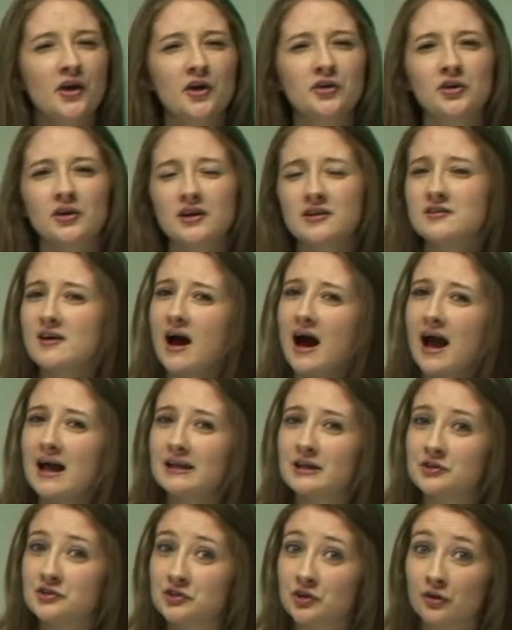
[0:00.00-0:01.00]
you're not
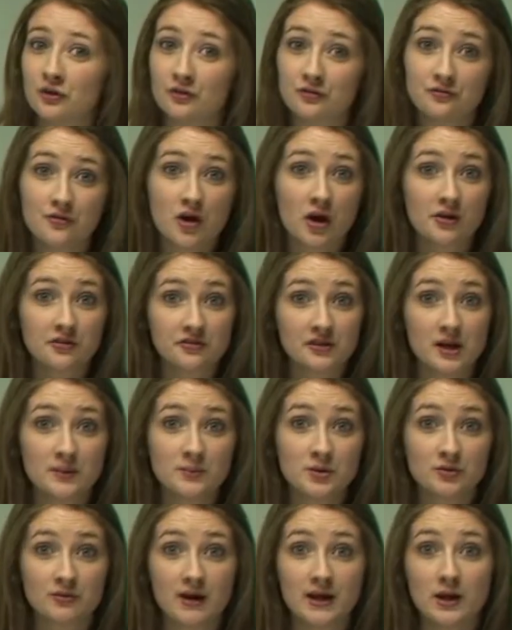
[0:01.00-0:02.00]
entirely sure the first time
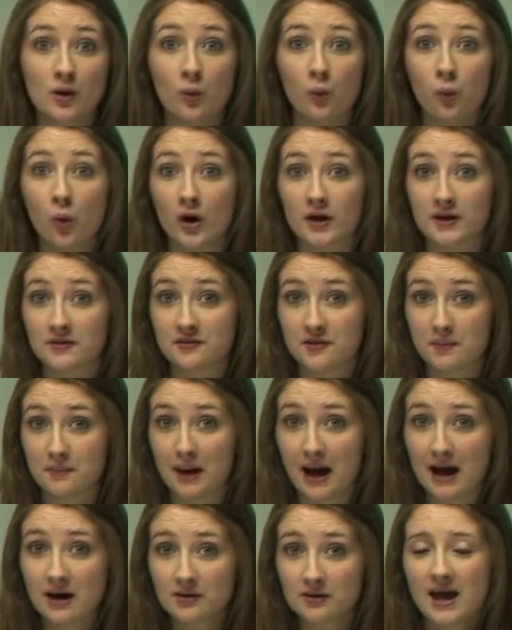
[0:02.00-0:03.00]
you read it what it's
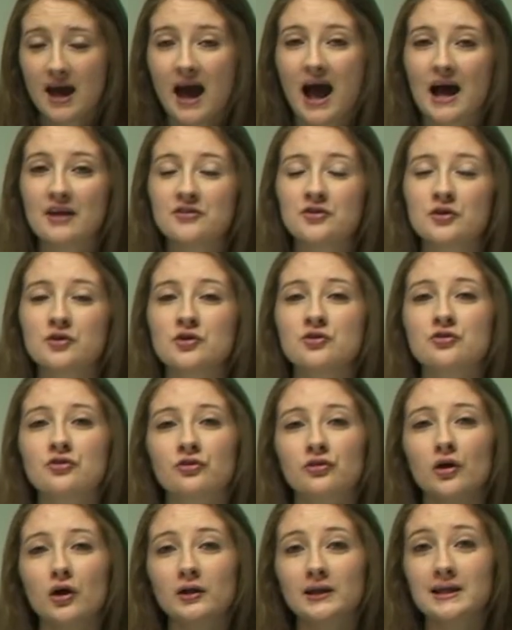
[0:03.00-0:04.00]
about until you
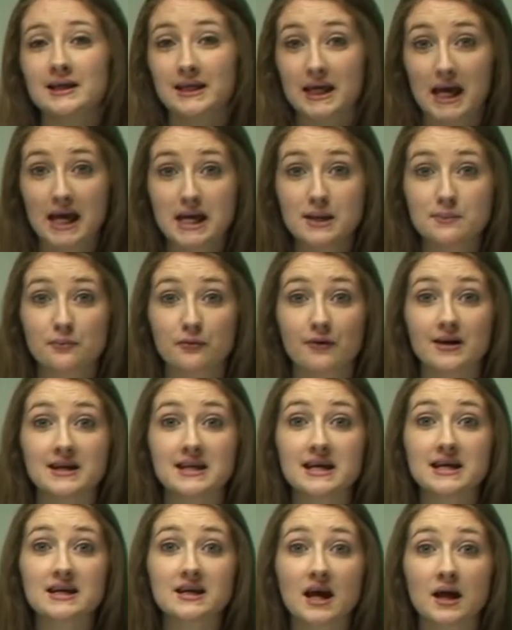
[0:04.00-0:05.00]
slowly keep
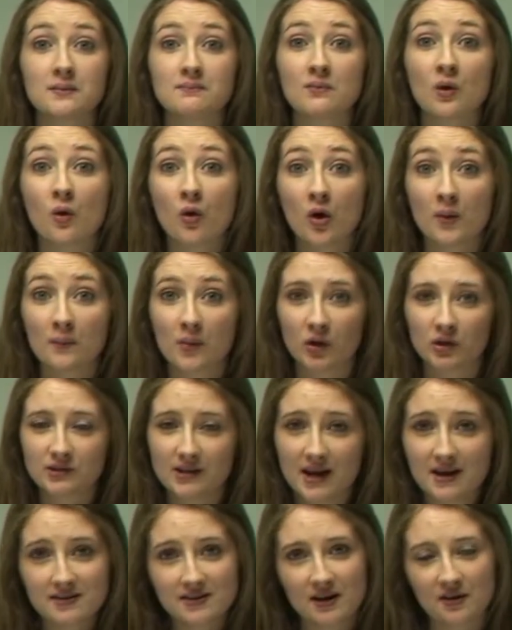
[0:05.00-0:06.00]
reading and more
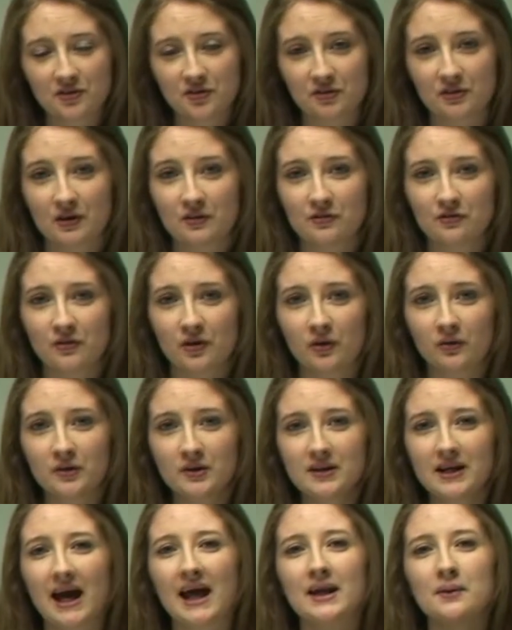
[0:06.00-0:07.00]
details are
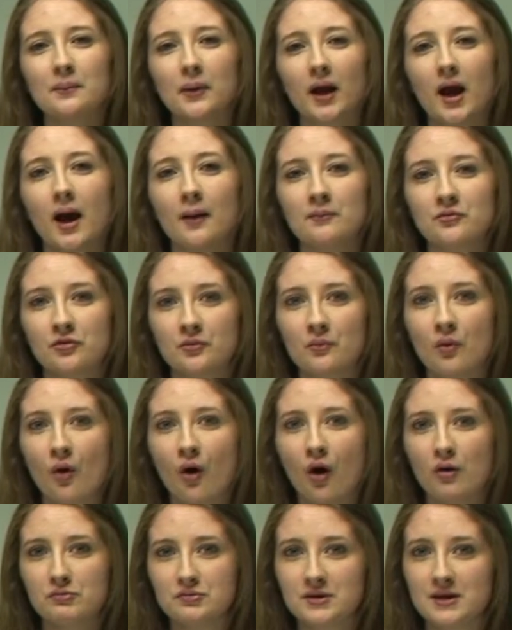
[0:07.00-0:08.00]
unfolded and it becomes more
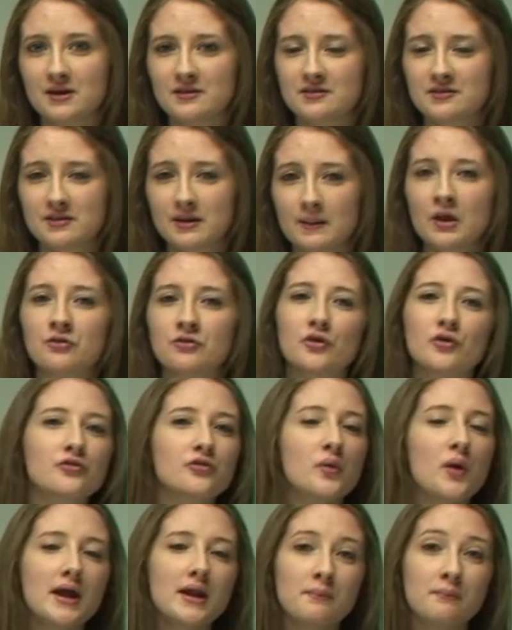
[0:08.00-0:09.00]
obvious. So it's
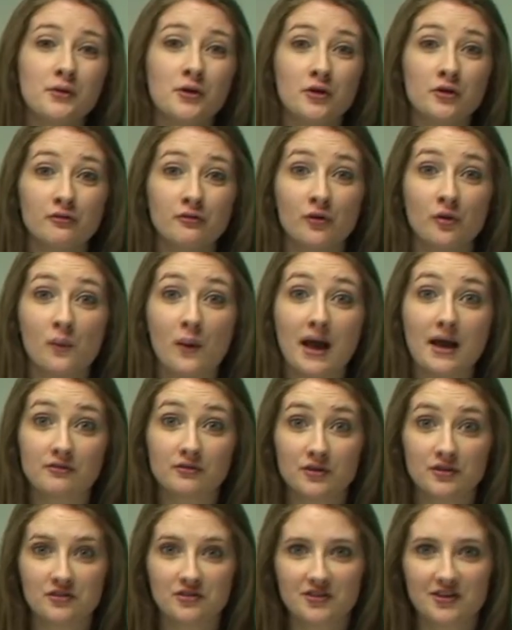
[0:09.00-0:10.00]
quite a beautiful way of
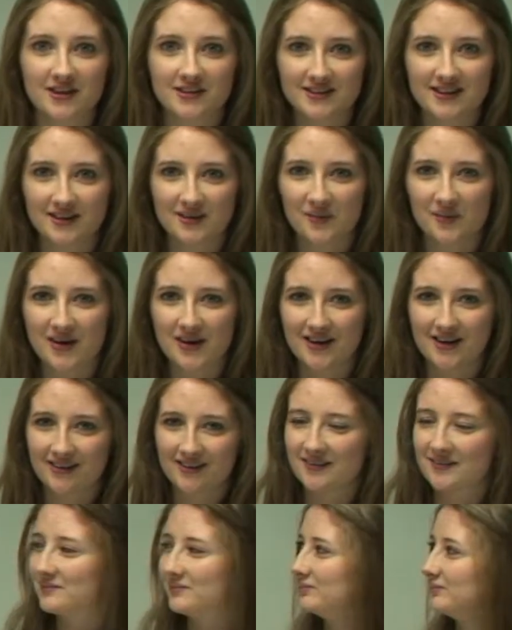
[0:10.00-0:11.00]
constructing a
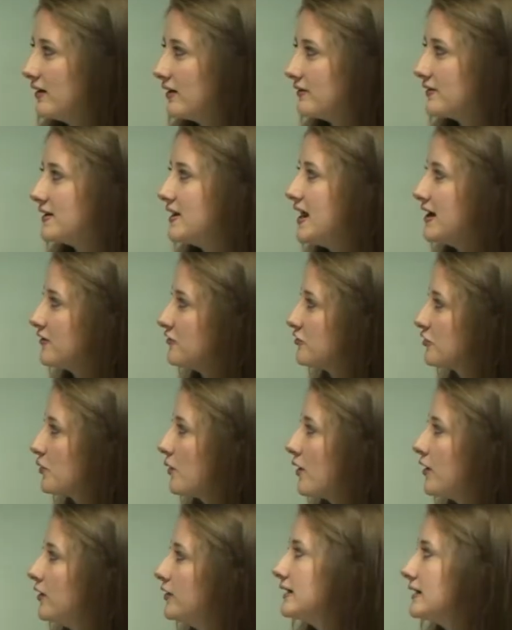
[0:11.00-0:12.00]
work. The next
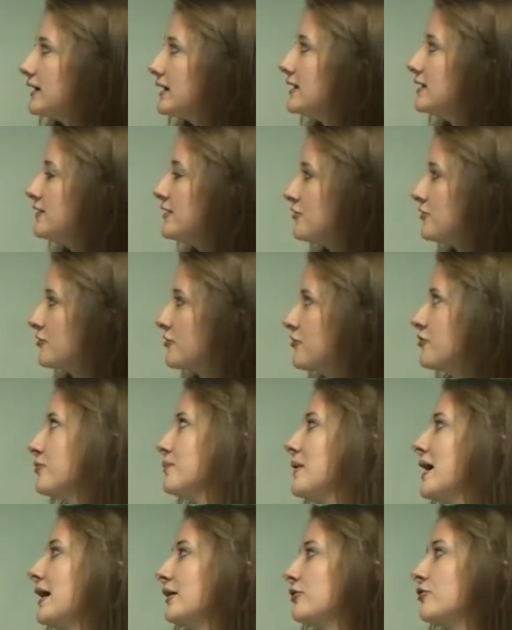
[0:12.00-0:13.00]
quote, "In this
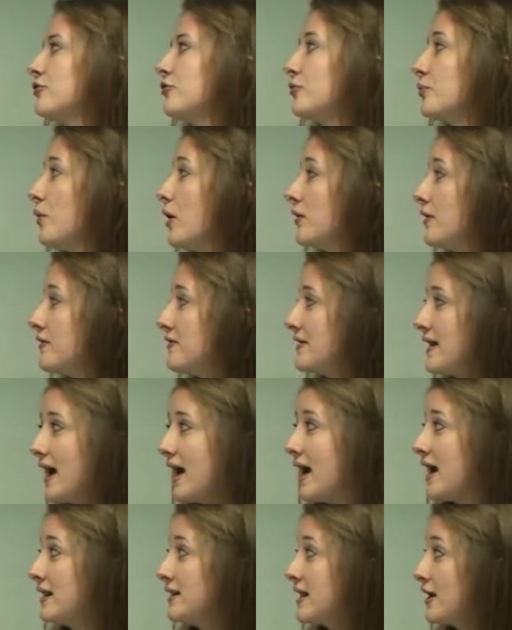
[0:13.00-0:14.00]
respect, Swallow the
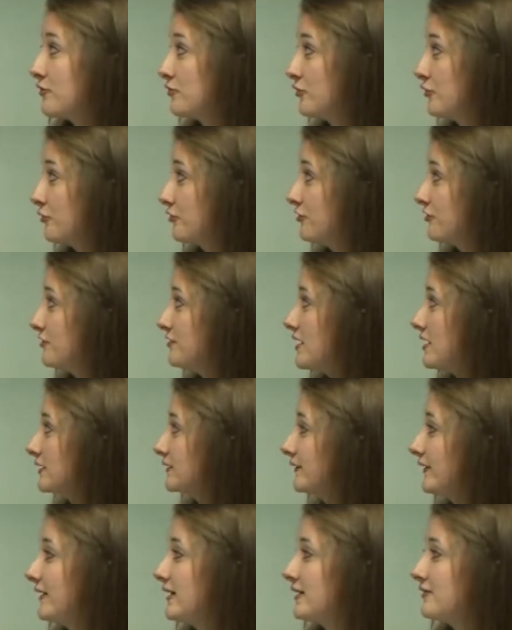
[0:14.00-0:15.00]
Air nestles
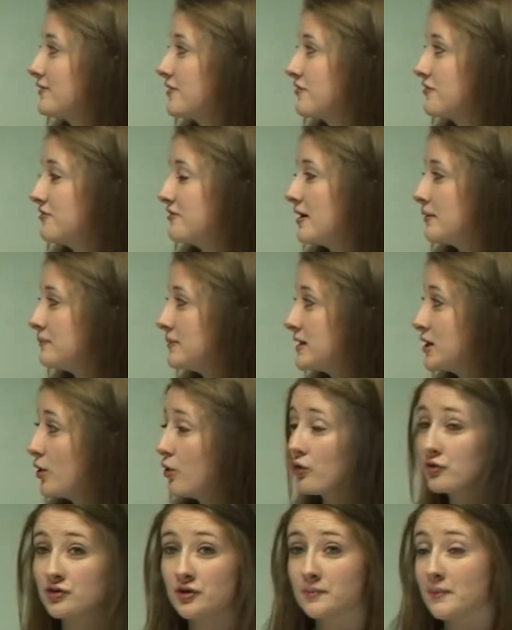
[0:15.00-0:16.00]
snugly in the
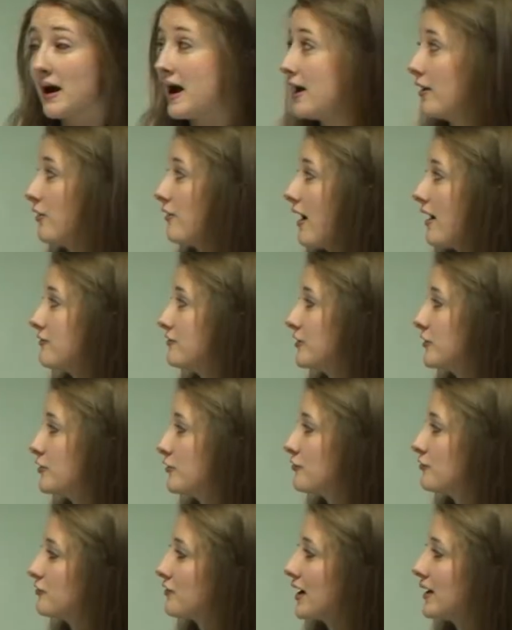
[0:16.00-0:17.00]
semi-autobiographical
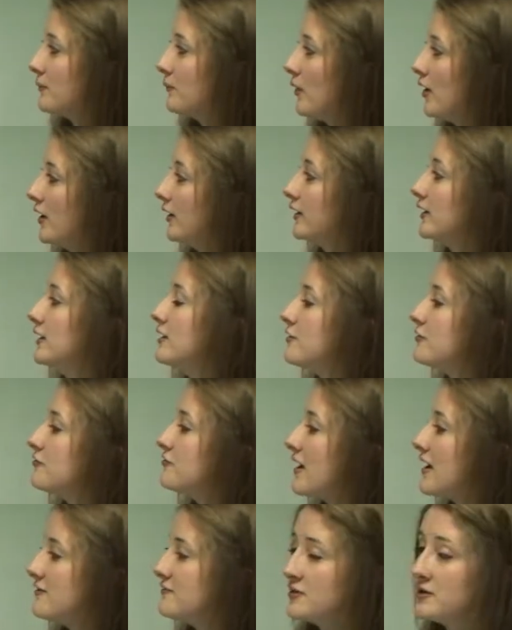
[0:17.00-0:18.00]
framework
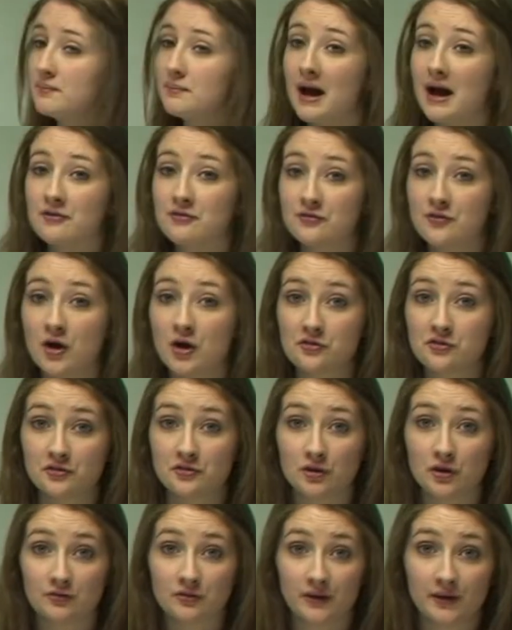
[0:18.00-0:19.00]
favoured by first
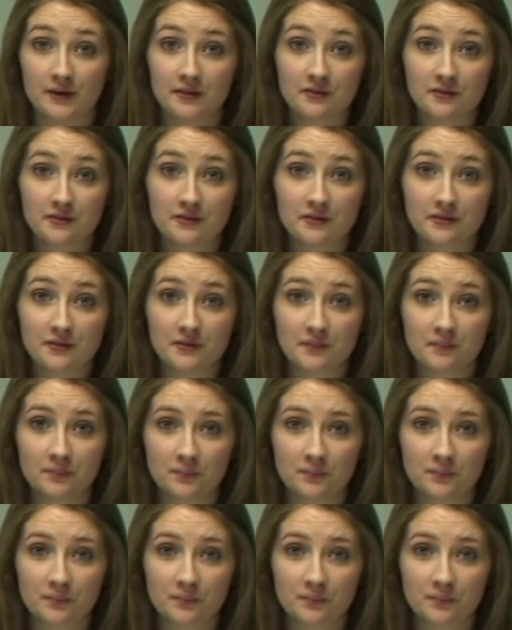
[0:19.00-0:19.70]
novelists."